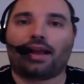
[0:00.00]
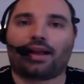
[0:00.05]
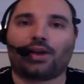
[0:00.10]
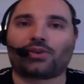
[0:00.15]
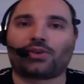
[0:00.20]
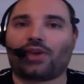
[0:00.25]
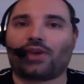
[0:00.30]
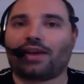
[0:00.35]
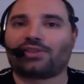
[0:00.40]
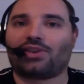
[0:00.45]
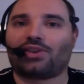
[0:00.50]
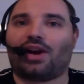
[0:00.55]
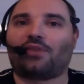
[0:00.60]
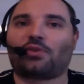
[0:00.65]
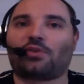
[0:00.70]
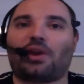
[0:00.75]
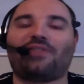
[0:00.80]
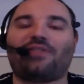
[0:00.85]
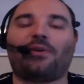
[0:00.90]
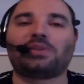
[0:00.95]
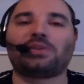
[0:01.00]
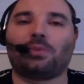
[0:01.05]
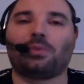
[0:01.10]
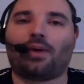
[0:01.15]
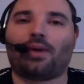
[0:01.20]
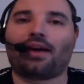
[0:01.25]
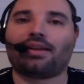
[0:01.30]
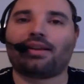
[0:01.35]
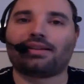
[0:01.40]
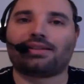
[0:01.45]
I'll try software. I've always
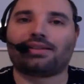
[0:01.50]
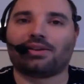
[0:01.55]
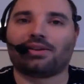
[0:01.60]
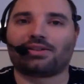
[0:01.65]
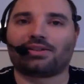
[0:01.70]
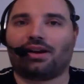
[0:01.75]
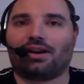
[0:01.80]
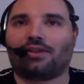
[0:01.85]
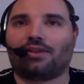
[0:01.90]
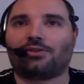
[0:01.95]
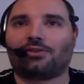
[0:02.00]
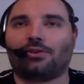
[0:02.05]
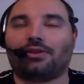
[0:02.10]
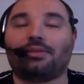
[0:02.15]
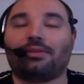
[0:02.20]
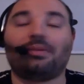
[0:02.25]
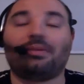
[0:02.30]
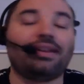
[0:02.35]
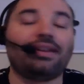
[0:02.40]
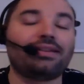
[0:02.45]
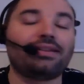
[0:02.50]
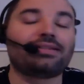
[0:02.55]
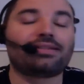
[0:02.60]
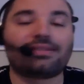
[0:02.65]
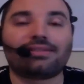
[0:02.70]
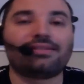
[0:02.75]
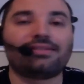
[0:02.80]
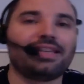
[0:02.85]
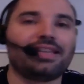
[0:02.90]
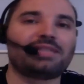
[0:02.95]
wanted to sell software. I mean,
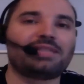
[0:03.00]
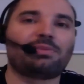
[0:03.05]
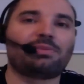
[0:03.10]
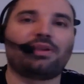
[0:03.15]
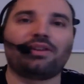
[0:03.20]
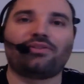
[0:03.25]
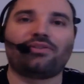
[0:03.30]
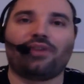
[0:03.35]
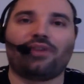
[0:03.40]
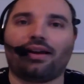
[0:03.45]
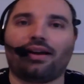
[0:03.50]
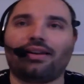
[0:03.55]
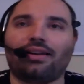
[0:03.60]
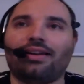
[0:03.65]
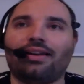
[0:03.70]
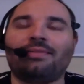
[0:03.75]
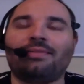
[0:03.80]
it's it's pretty fun.